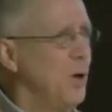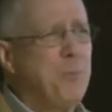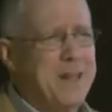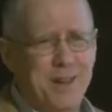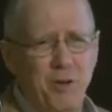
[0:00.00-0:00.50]

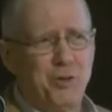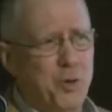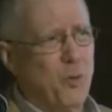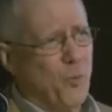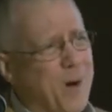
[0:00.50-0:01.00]
Nobody knows
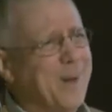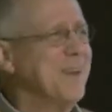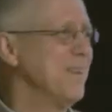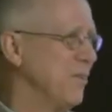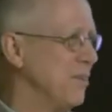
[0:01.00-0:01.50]
who it
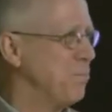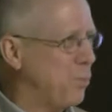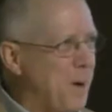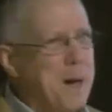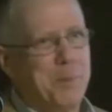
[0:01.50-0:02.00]
was. It was
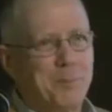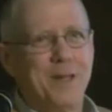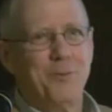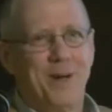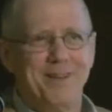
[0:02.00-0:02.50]

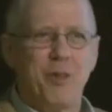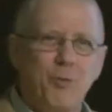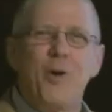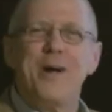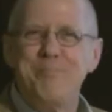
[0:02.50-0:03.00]
probably, uh,
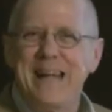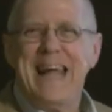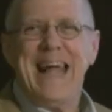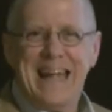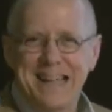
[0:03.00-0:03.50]
Thoreau had
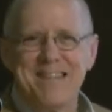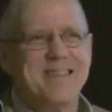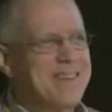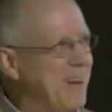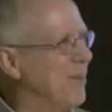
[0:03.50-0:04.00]
many
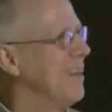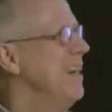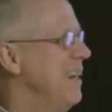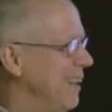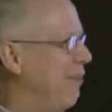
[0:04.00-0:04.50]
aunts, and they were,
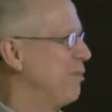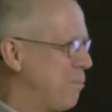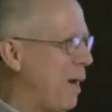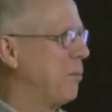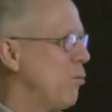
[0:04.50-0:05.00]
it was
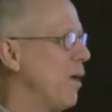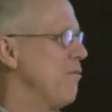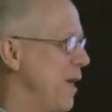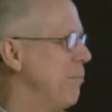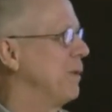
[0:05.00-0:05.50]
probably one
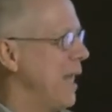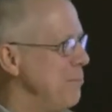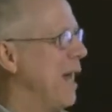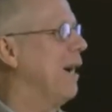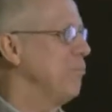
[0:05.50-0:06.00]
of them,
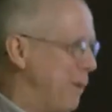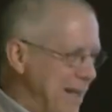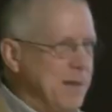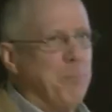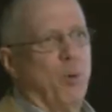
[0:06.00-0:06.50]
came down,
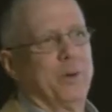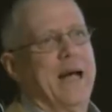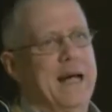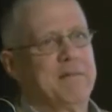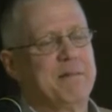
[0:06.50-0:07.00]
paid the poll
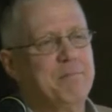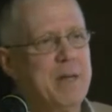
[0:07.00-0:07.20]
tax.